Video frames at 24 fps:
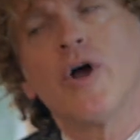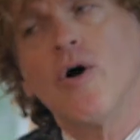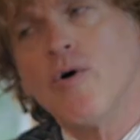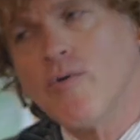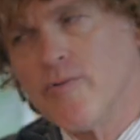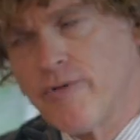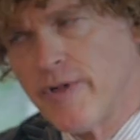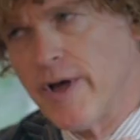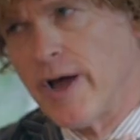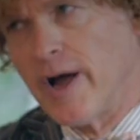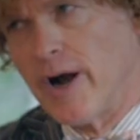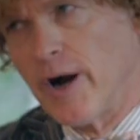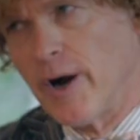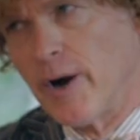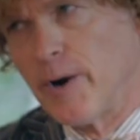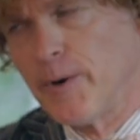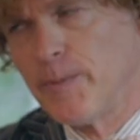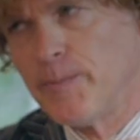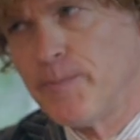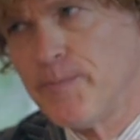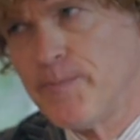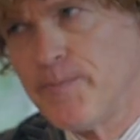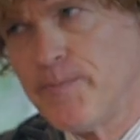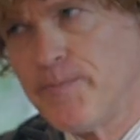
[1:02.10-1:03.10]
go
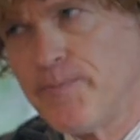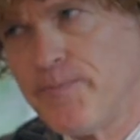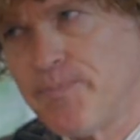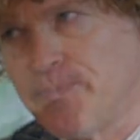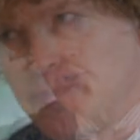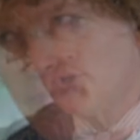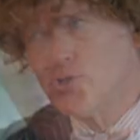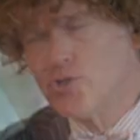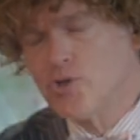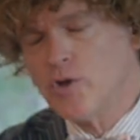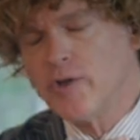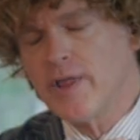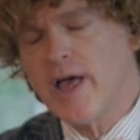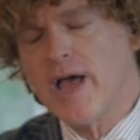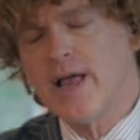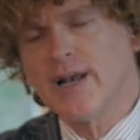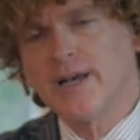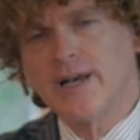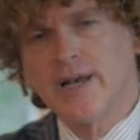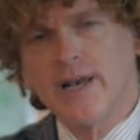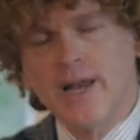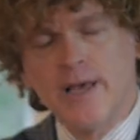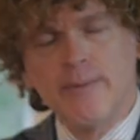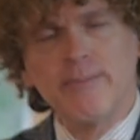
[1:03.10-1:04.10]
there so that
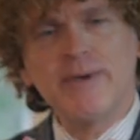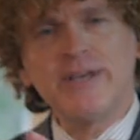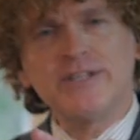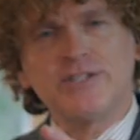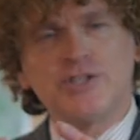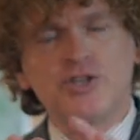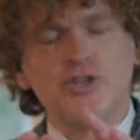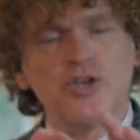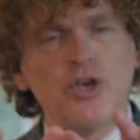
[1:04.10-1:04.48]
limits